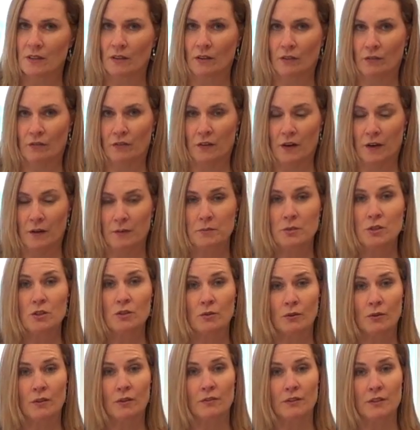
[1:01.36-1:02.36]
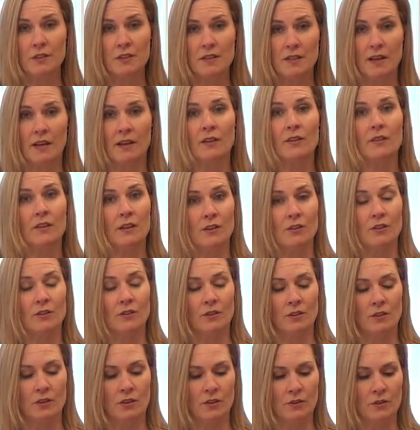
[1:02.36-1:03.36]
in the farm store for sale that you
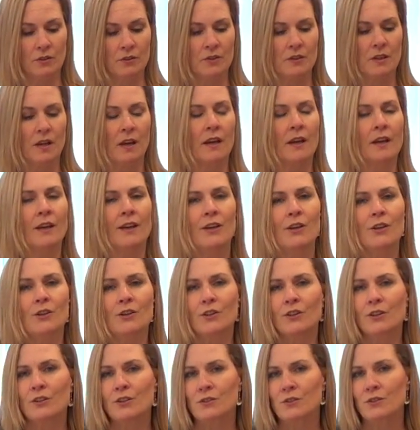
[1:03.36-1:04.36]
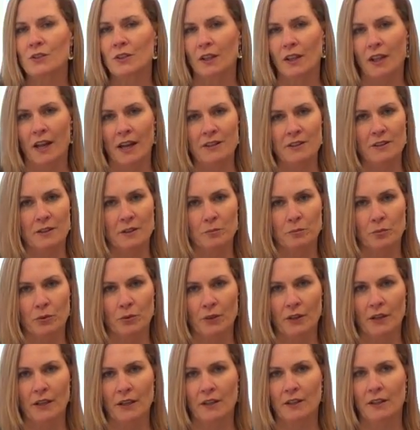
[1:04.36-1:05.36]
could use. You could use London
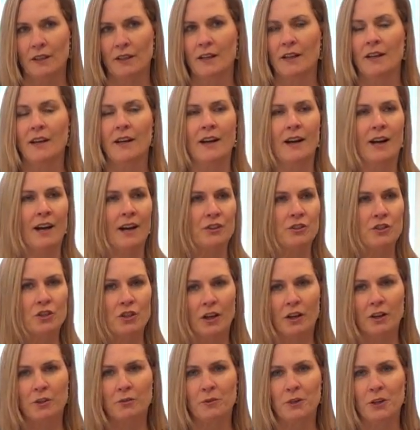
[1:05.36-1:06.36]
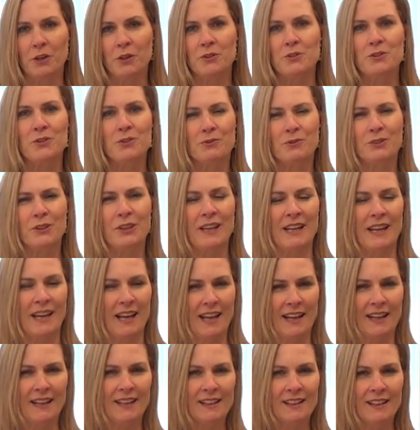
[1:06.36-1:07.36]
broil, a chuck roast, really
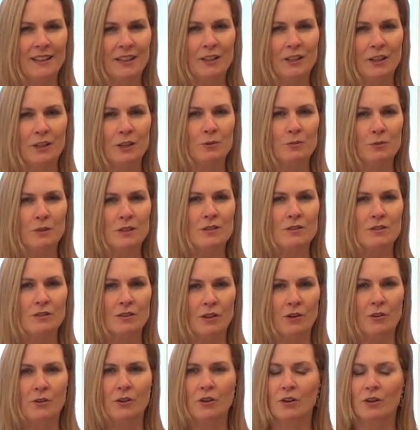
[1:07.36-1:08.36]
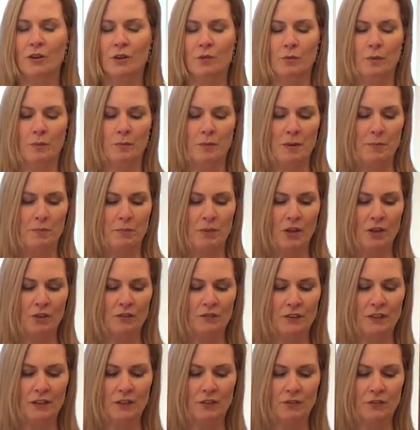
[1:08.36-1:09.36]
anything that you would slow cook will be
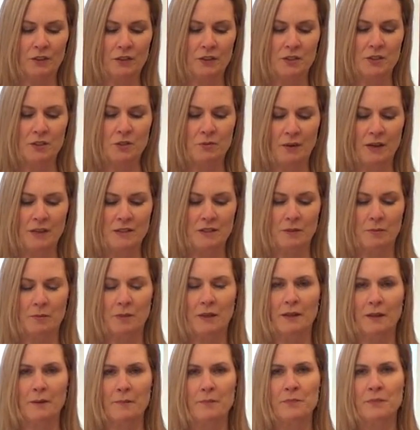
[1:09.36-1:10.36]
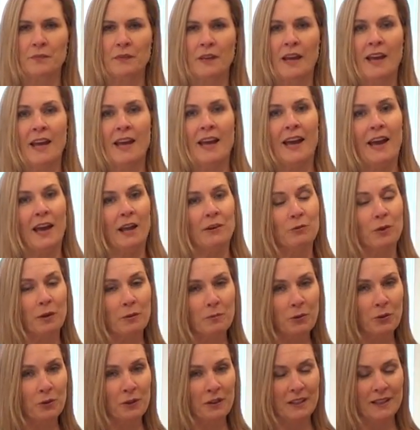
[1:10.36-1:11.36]
perfect for this recipe. And
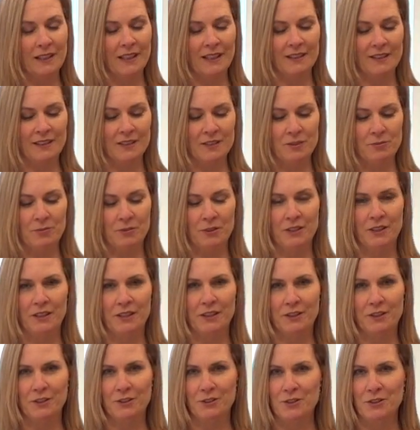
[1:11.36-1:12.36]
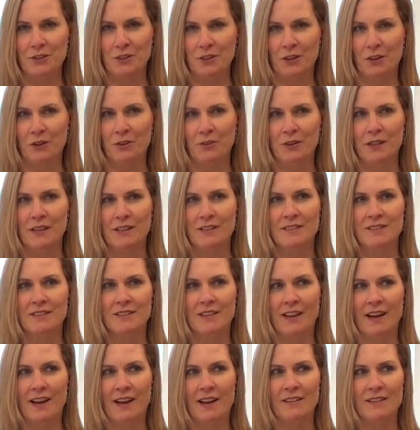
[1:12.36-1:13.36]
one more thing that's really good to know is
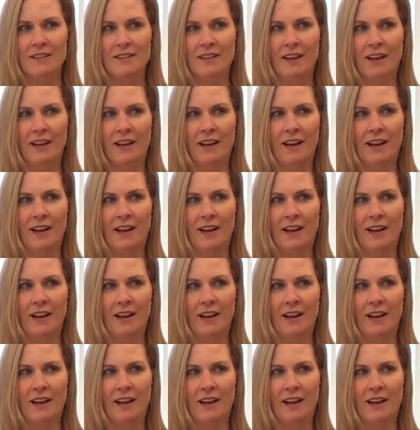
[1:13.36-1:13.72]
that